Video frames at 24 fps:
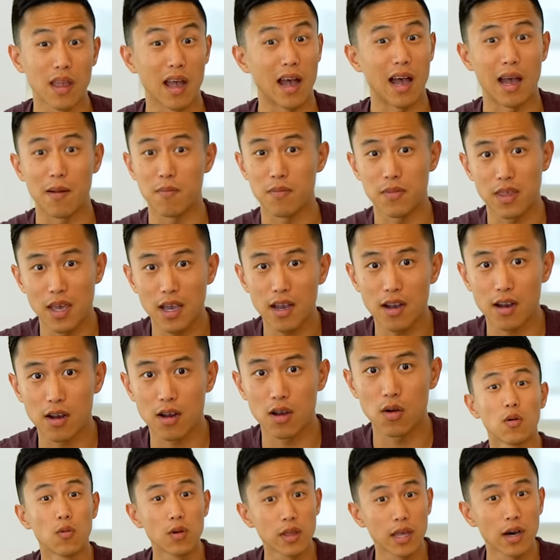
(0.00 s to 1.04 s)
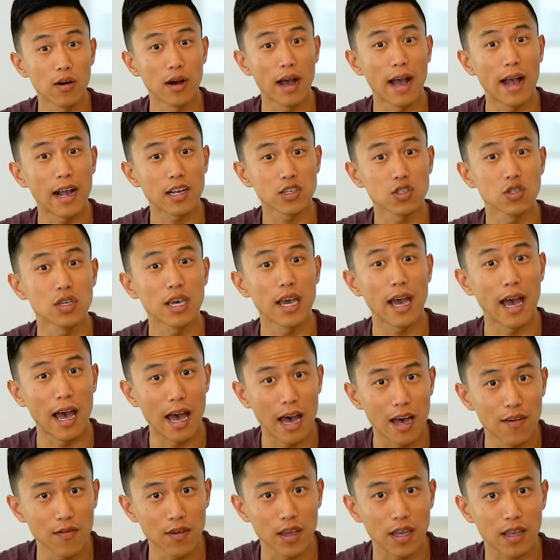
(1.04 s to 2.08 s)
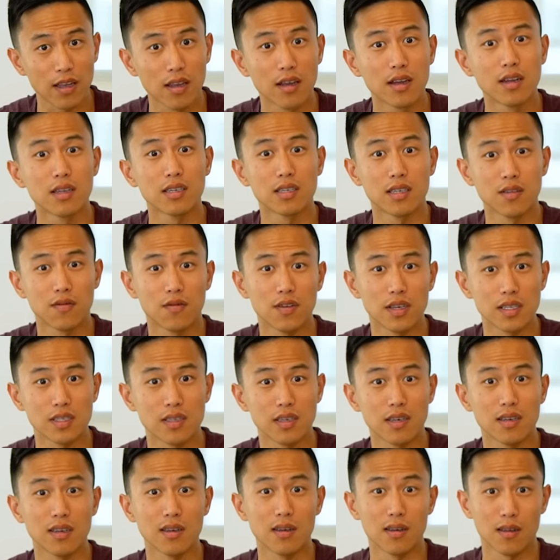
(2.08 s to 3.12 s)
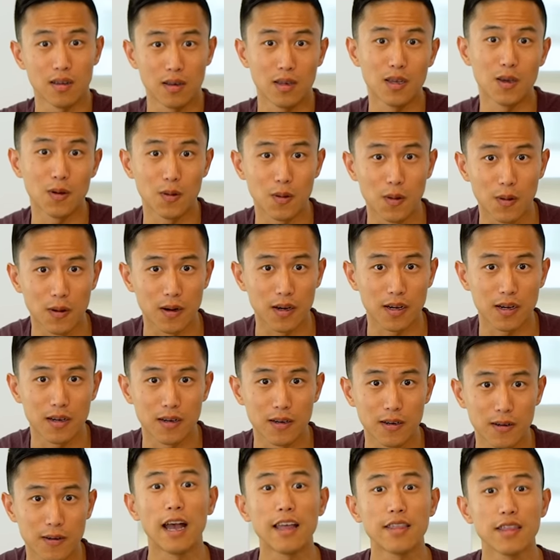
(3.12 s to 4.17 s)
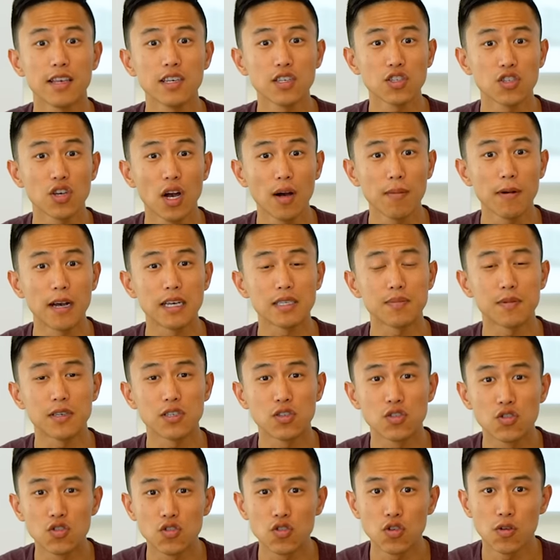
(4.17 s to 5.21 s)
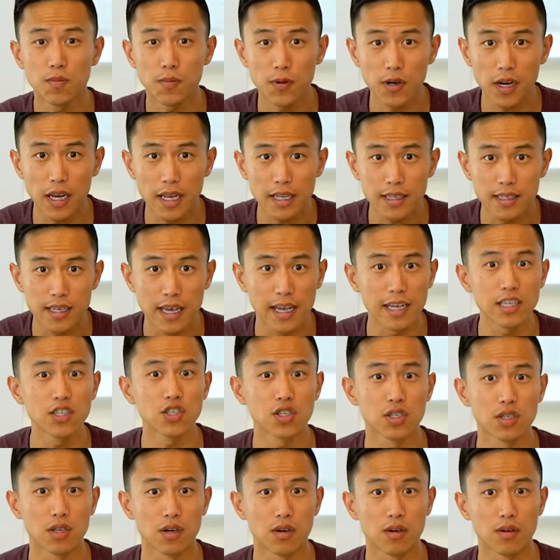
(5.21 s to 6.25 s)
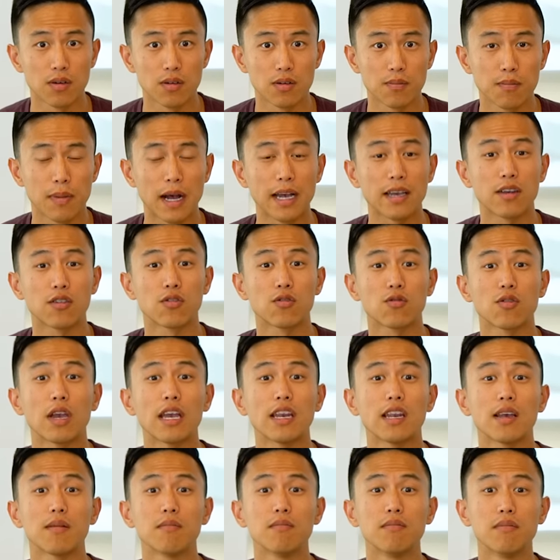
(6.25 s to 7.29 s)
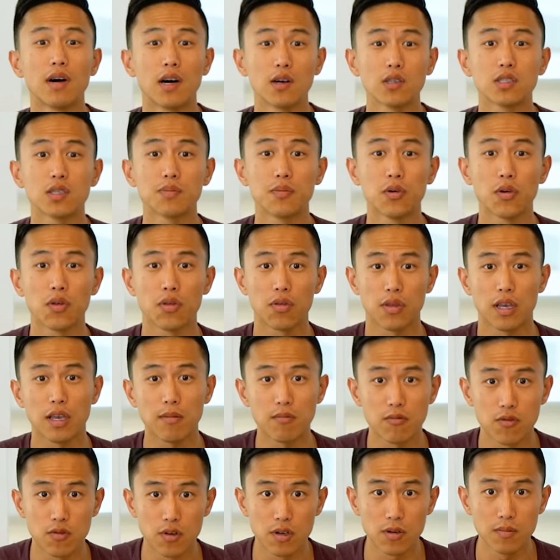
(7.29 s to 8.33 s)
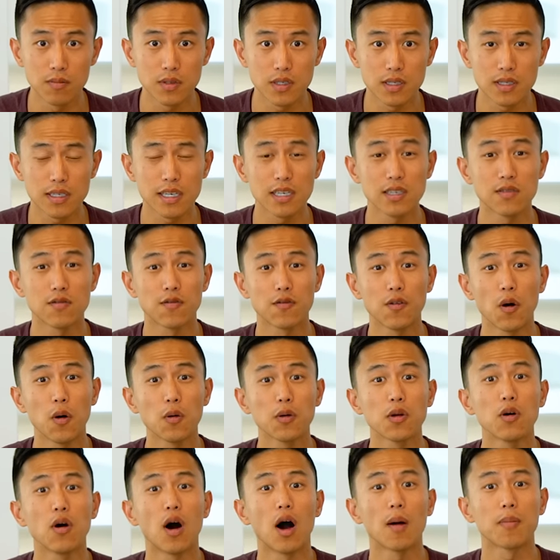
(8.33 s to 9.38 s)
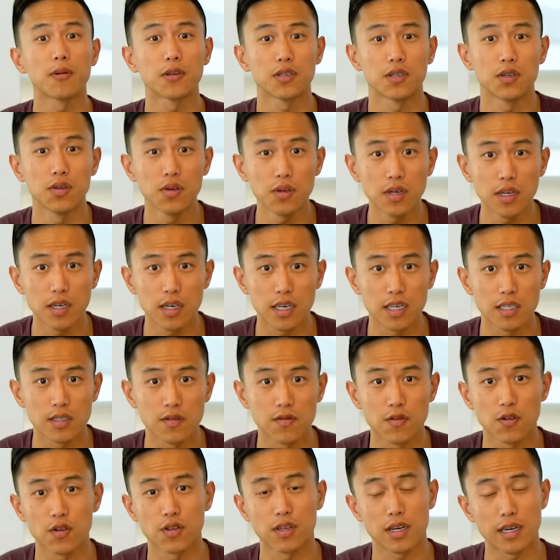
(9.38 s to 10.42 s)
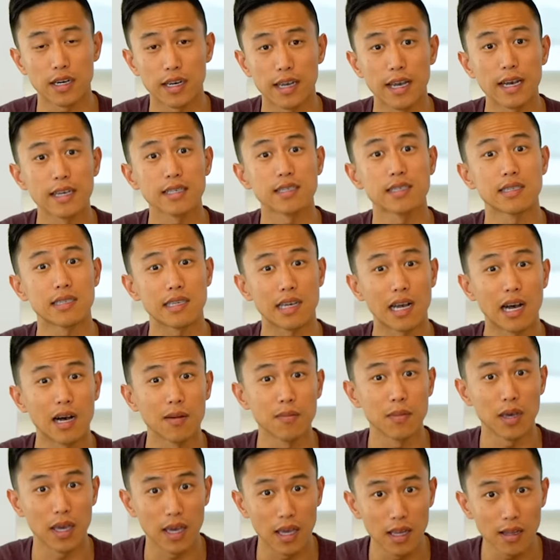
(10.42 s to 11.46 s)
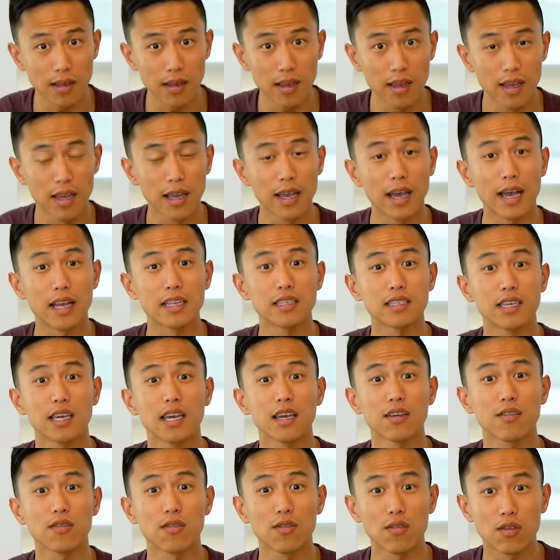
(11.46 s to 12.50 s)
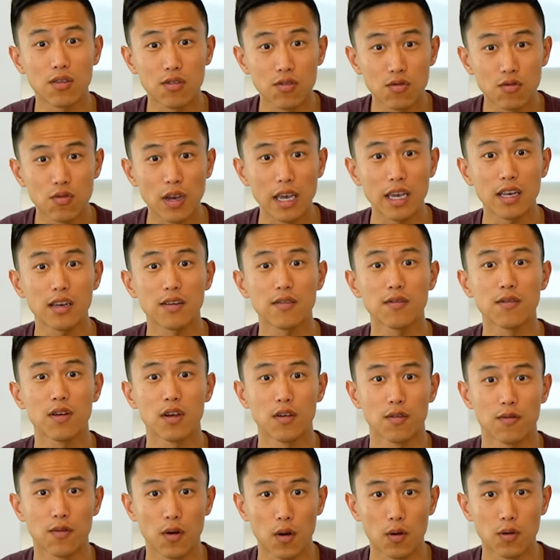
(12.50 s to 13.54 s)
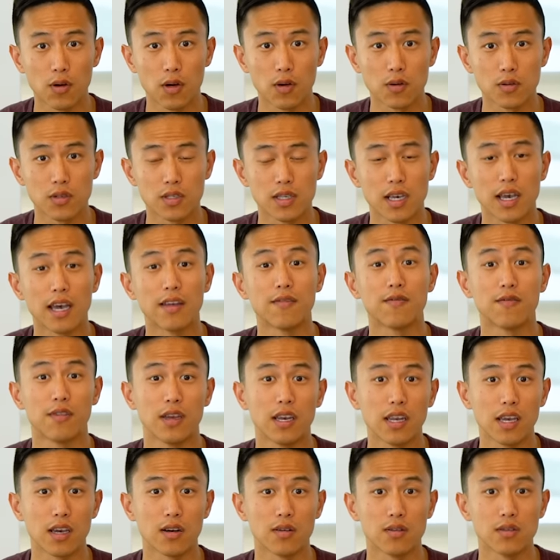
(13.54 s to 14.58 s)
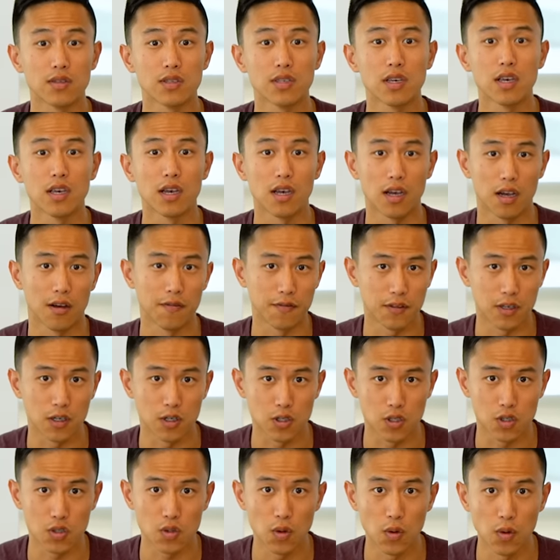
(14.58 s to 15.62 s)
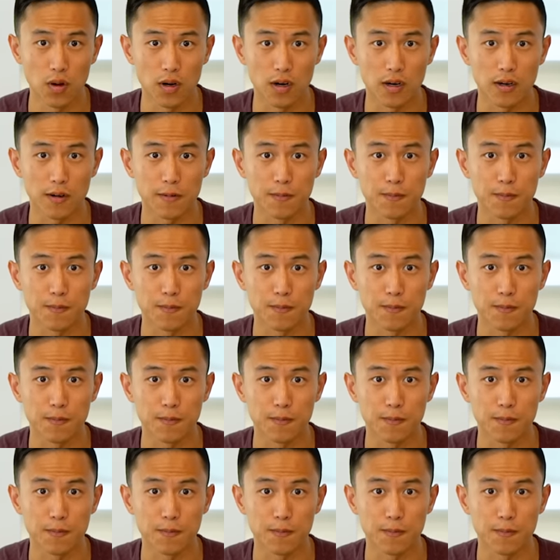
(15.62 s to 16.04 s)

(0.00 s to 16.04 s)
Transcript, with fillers: I'm there without actually having to visit New York. And this shop has been super intentional by creating multiple themed rooms, these photo opportunities for their guests to come in and take creative photos and videos of their store.